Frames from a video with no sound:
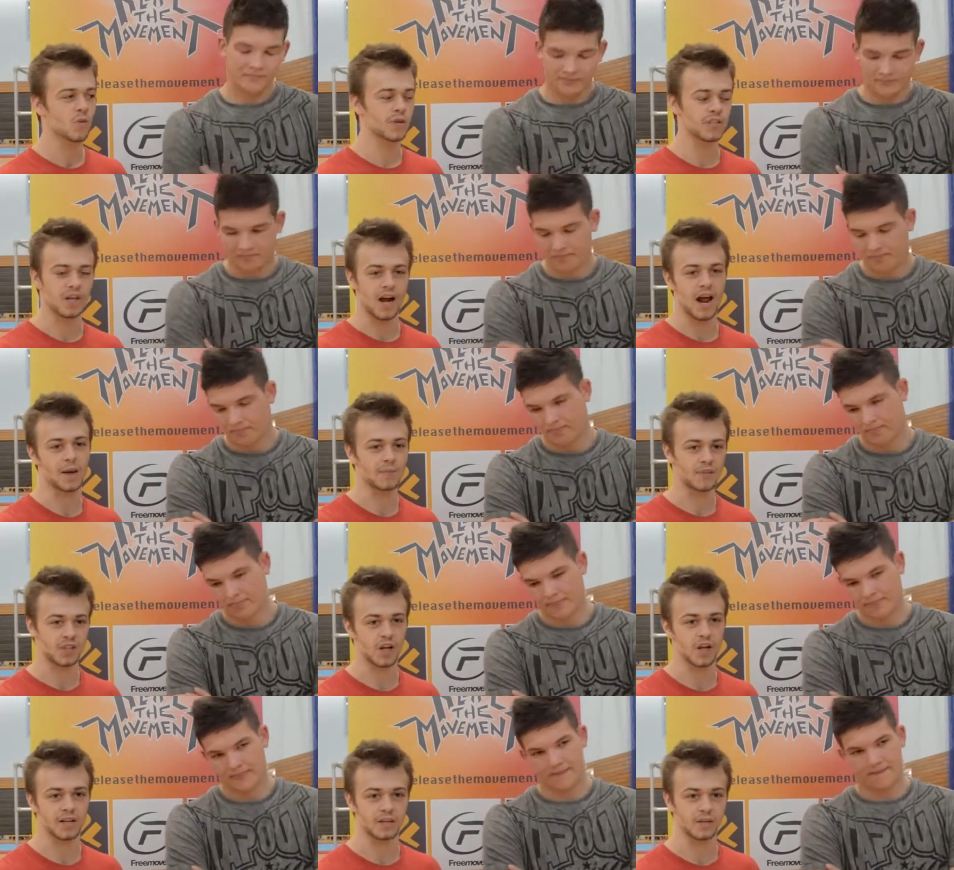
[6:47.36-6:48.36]
Speaker 1: we sort of helped
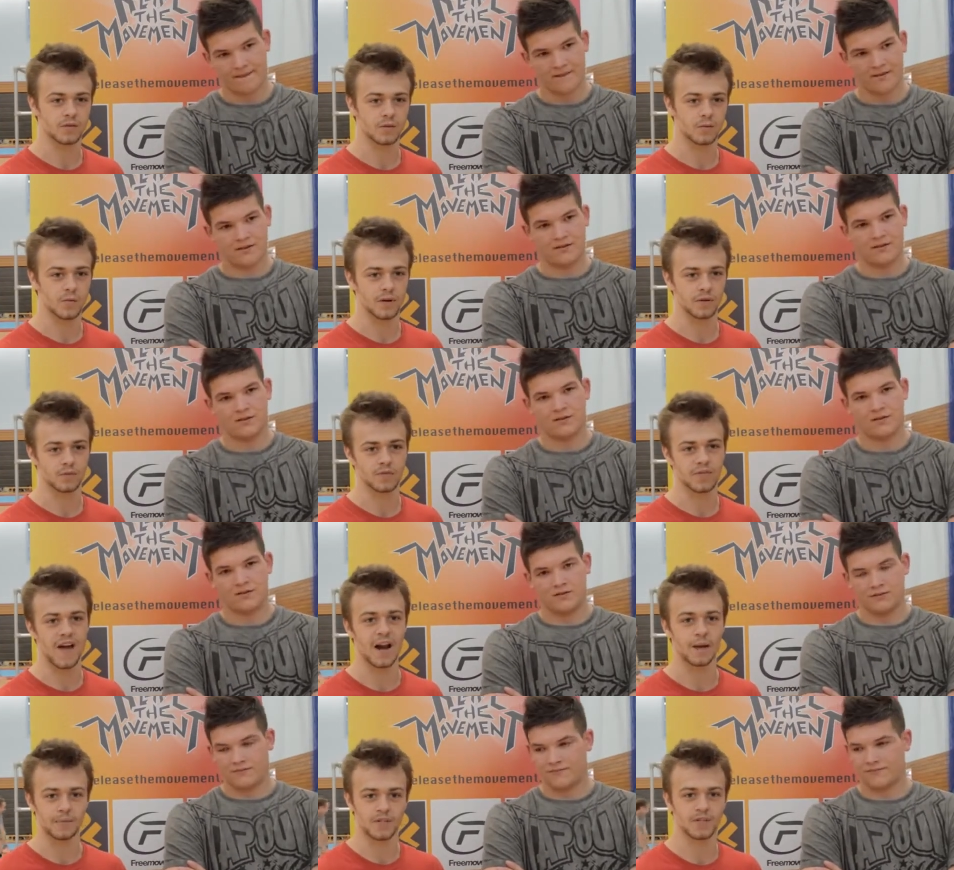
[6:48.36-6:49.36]
each other and we
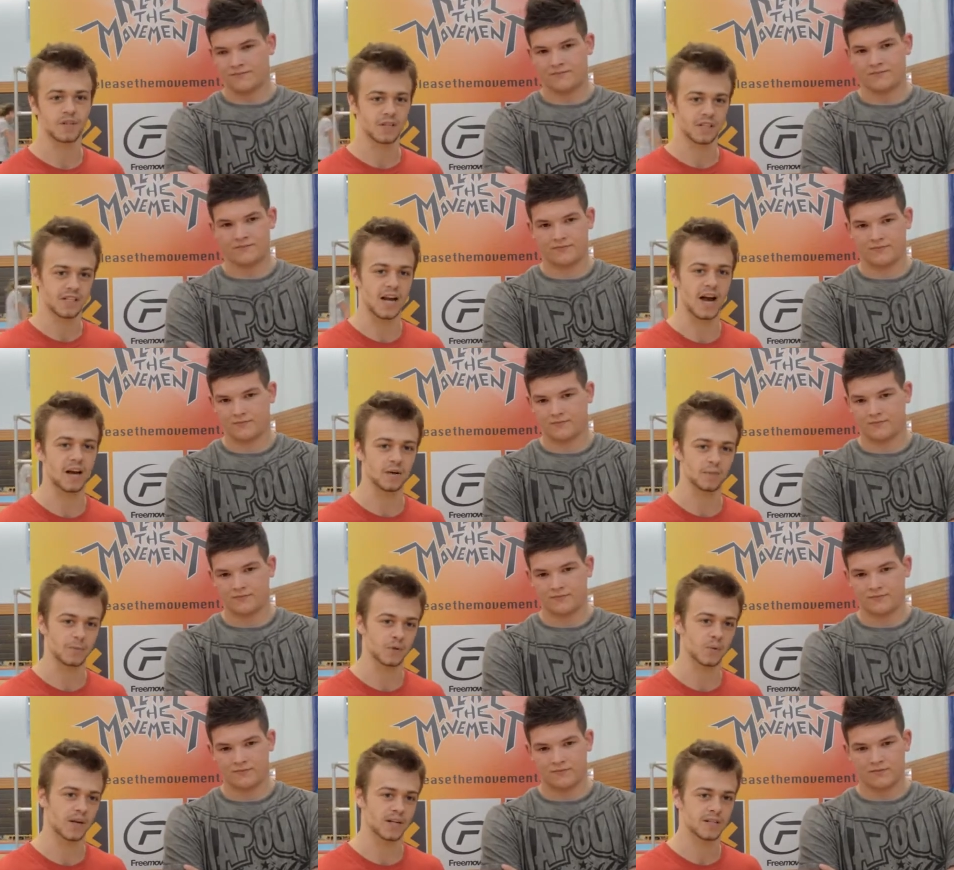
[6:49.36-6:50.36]
developed a style
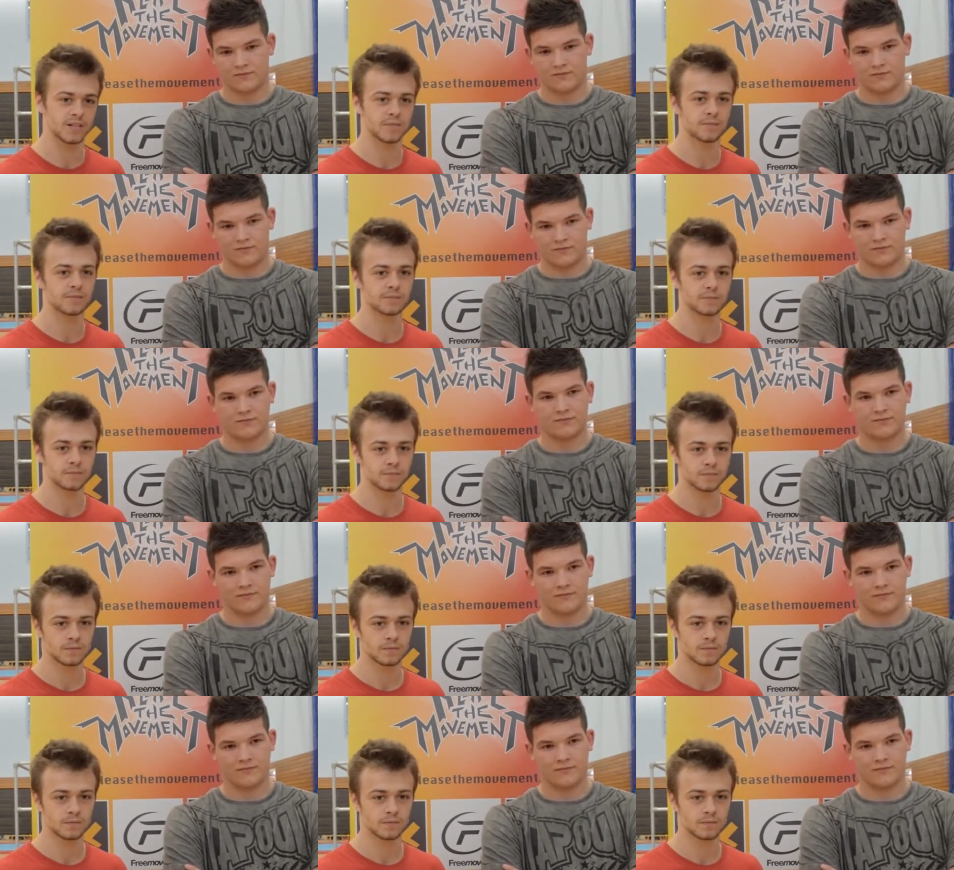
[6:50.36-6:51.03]
between us